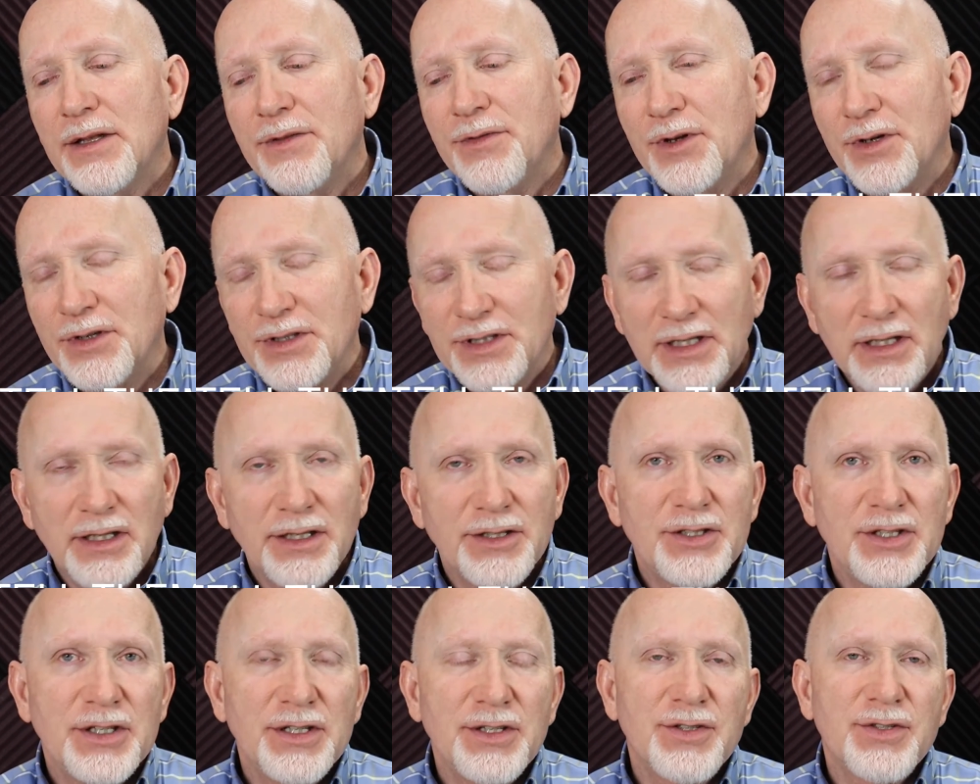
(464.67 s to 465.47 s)
their
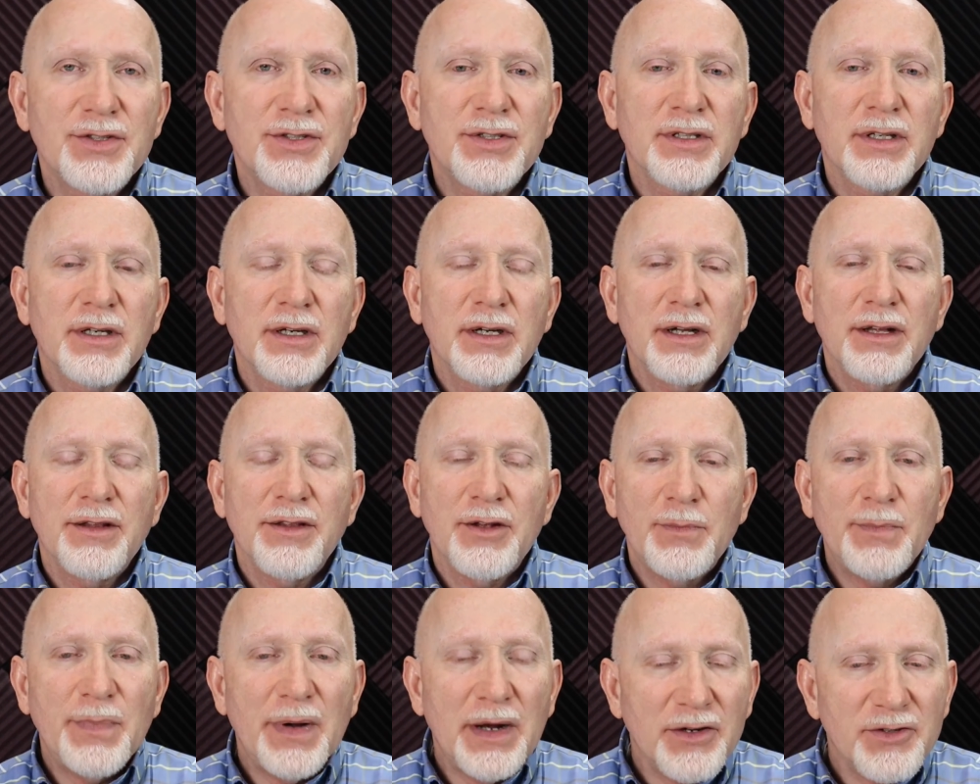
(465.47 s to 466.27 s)
diligence,
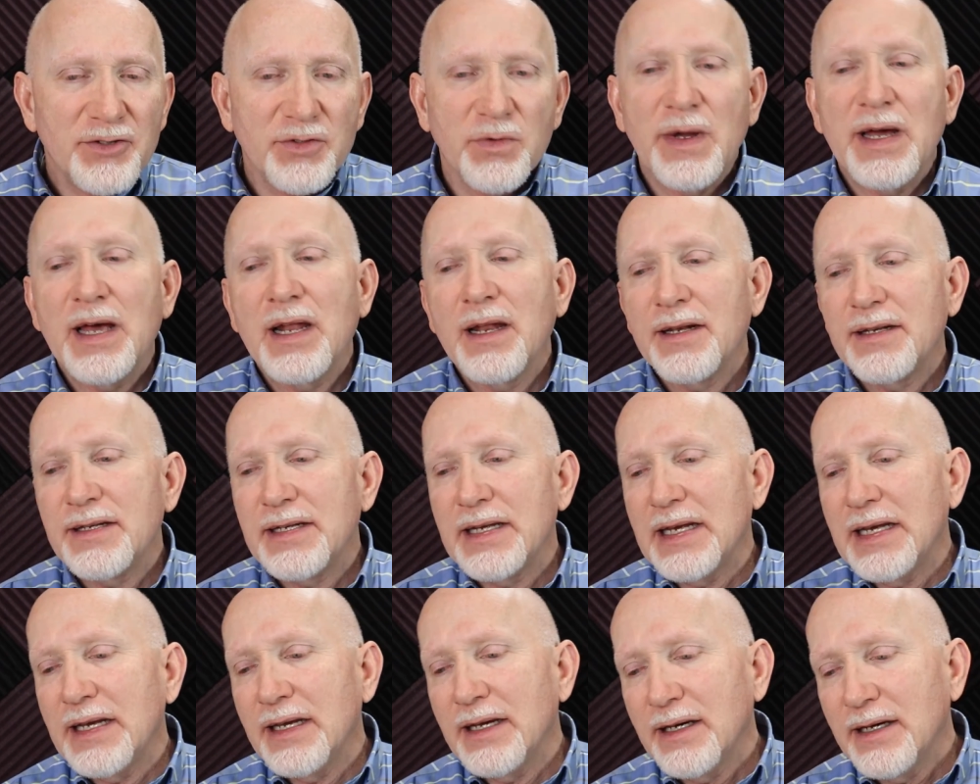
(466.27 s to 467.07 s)
their
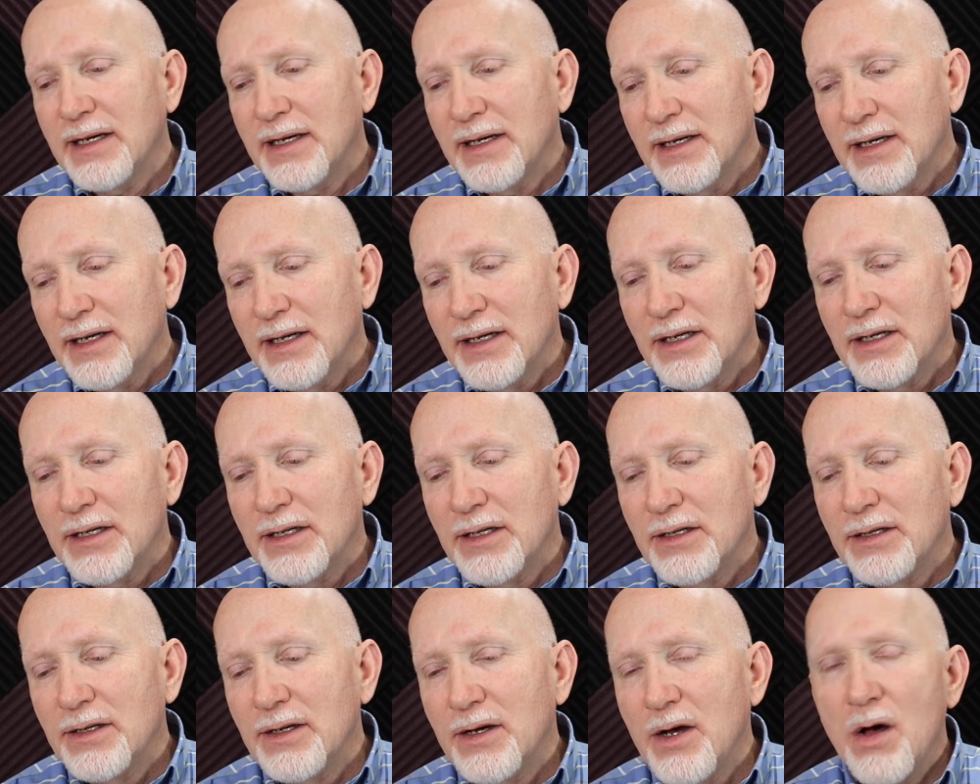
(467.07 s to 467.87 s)
punctuality,
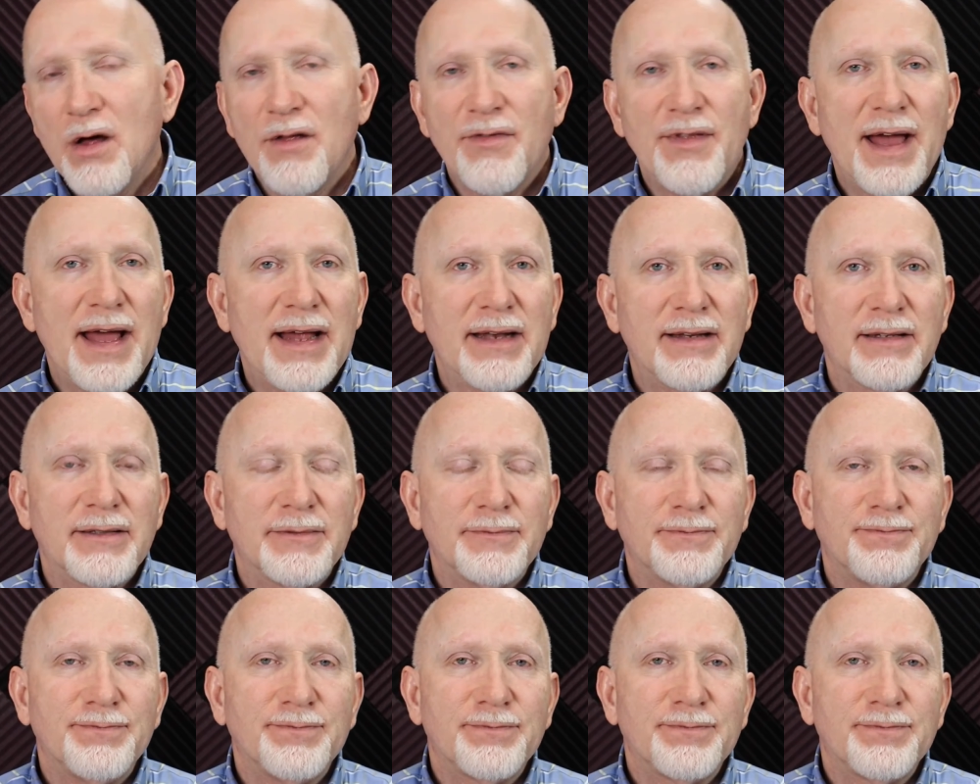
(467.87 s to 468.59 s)
all that.